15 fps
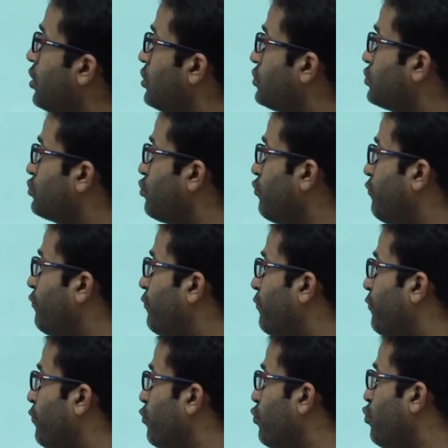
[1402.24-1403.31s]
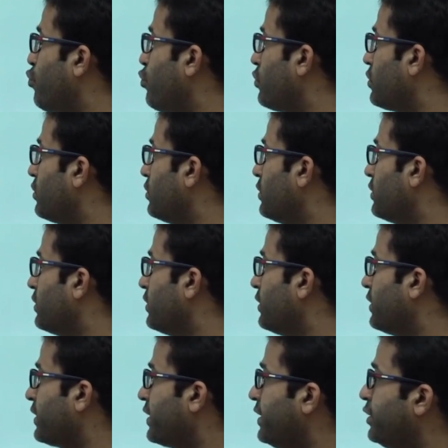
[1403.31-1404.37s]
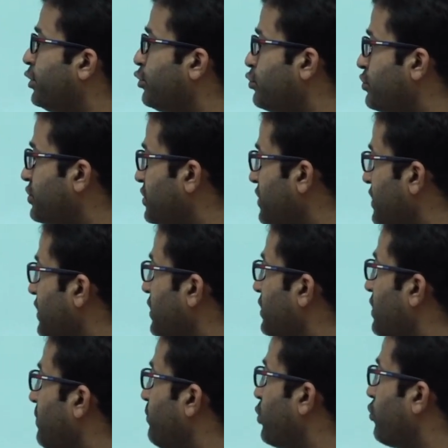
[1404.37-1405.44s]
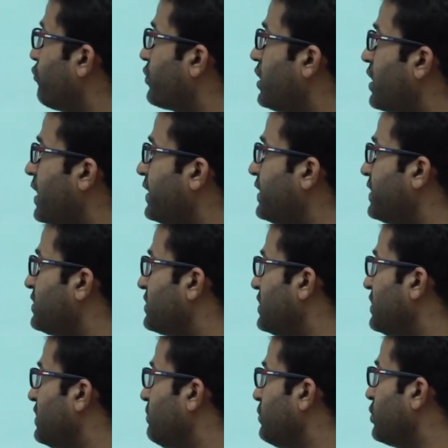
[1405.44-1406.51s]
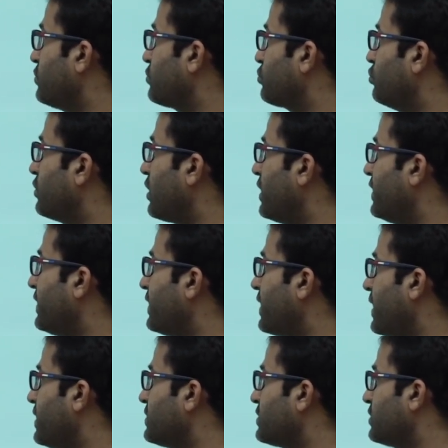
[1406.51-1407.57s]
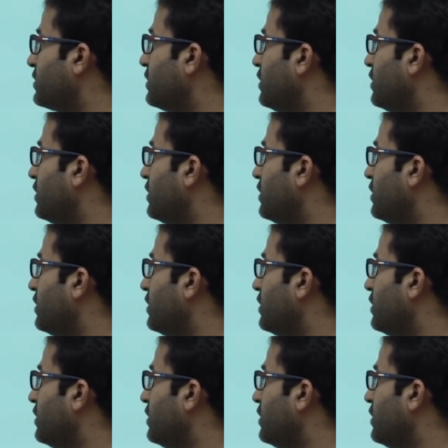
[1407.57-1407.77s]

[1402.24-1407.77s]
So 4 into C, number of car I take C, number of scooter I take S,